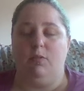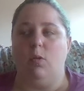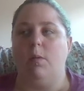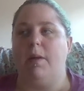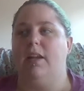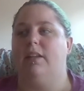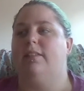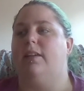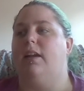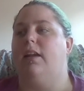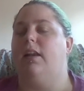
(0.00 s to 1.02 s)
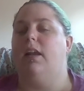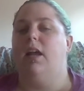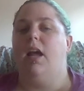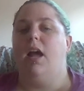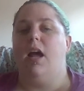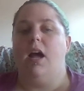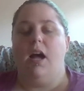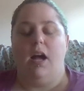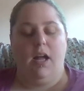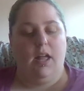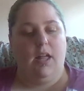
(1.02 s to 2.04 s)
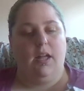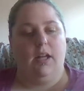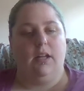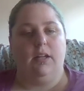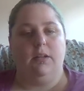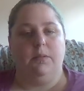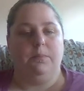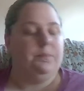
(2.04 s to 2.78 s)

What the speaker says: format it's in. I